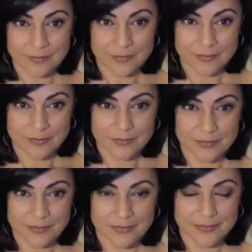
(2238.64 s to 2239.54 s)

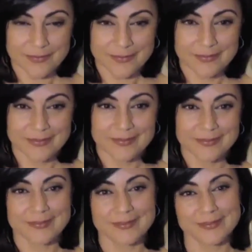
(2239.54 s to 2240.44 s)

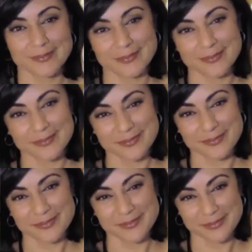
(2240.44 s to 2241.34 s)

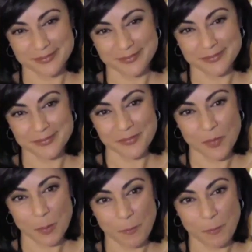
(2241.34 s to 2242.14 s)
The person shown says nothing.